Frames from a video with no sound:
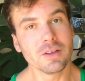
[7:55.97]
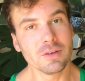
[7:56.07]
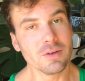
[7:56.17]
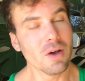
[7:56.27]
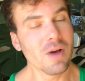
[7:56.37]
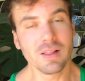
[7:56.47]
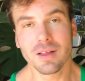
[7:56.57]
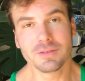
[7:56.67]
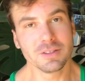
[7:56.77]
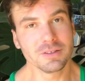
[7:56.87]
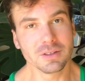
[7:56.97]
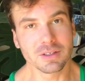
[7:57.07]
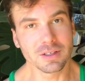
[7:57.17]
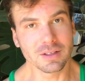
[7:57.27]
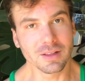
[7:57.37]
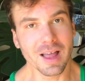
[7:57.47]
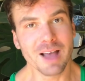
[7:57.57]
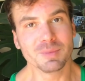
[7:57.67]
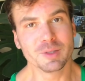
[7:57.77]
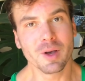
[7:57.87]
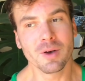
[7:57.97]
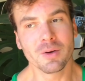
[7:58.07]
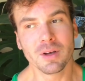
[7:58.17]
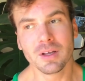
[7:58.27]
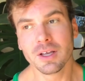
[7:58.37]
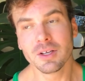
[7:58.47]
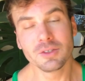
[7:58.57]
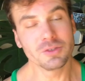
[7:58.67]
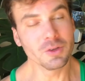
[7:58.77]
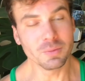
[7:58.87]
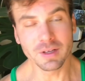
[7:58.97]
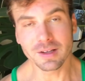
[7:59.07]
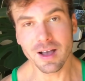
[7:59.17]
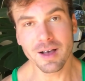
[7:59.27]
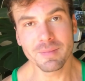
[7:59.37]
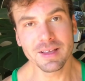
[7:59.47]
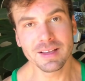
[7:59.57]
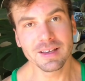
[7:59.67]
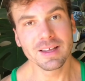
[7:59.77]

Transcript: you know I love to do a good collab, so shoot me a comment,